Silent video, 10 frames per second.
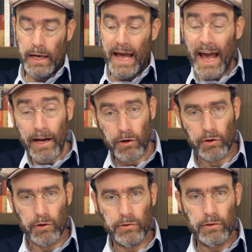
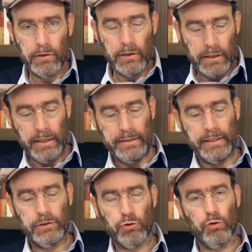anchored in
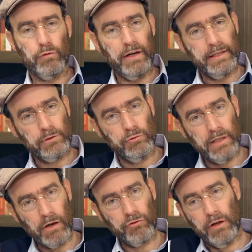this sort of
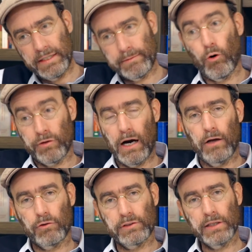ethno-nationalism on the
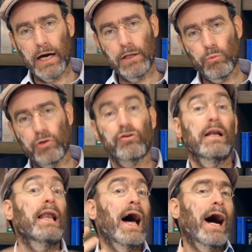other side, which
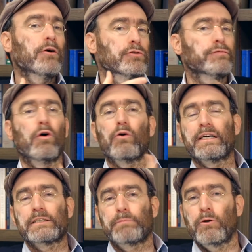allows for
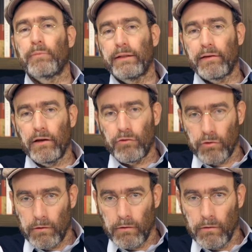
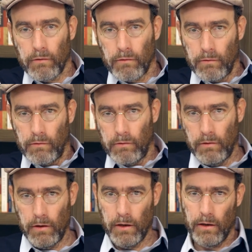experimentation
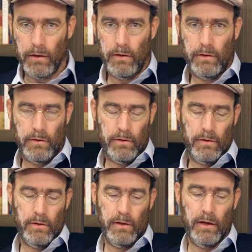and
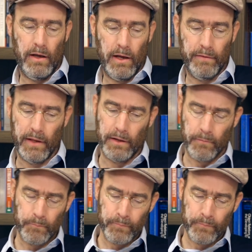that.